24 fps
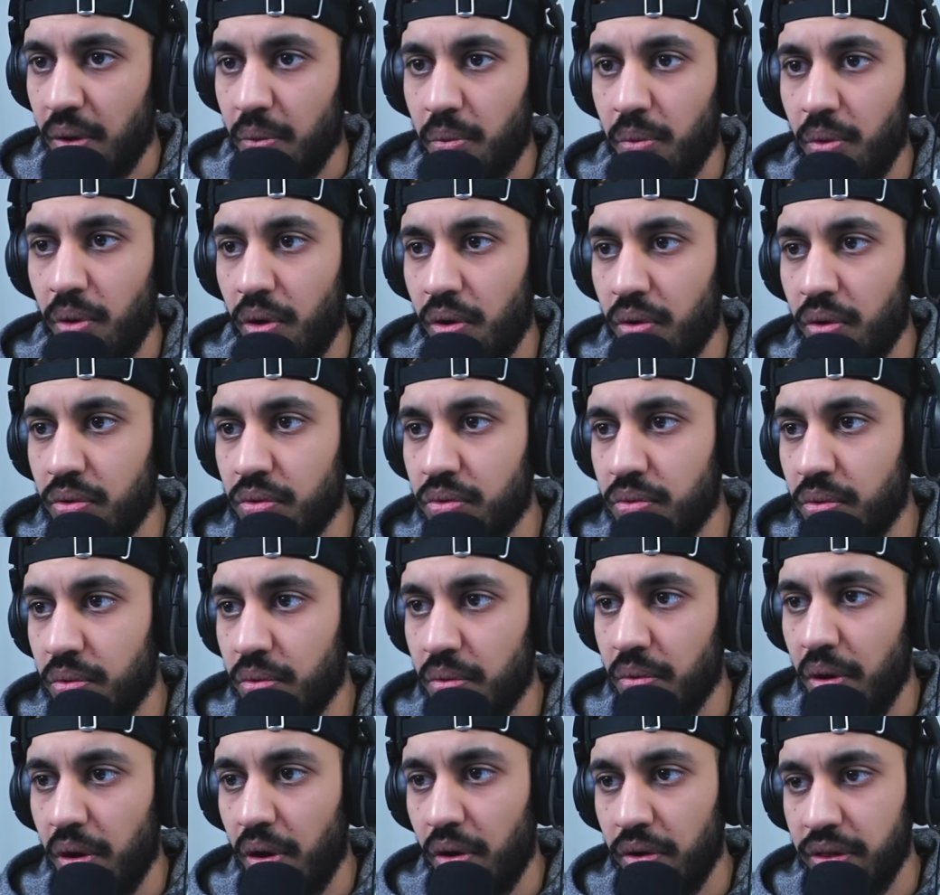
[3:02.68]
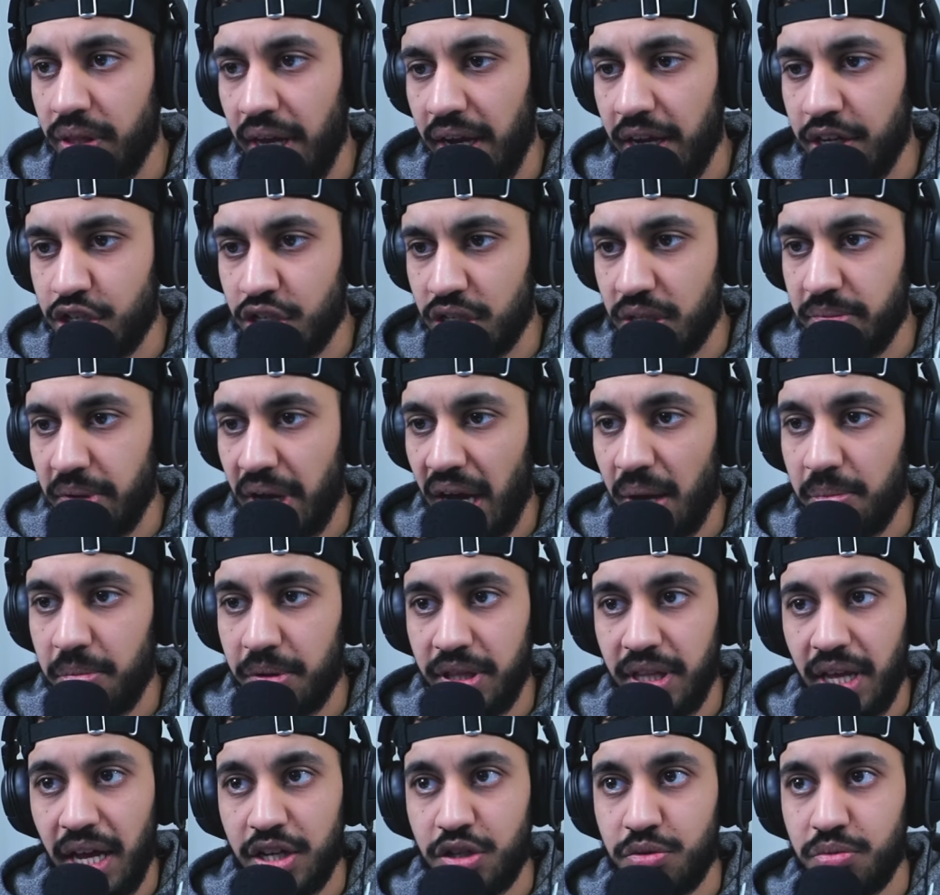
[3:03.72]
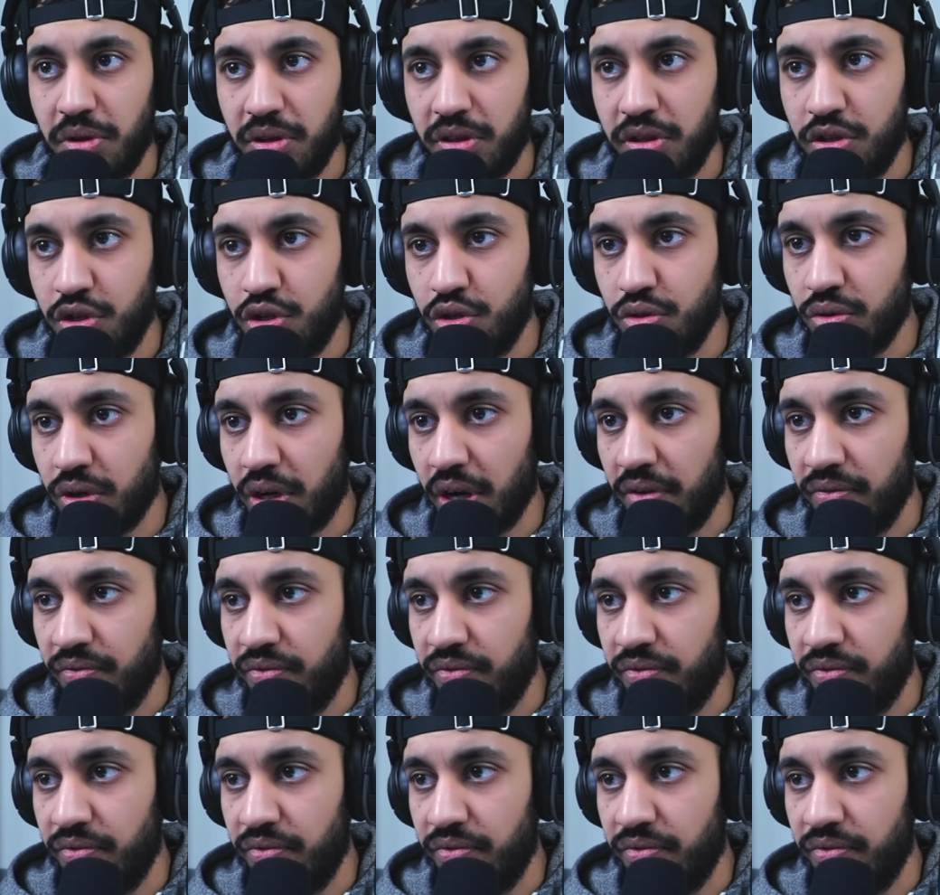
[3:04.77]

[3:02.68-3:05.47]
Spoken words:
a wall on the edge of the map, and that's with the Joker.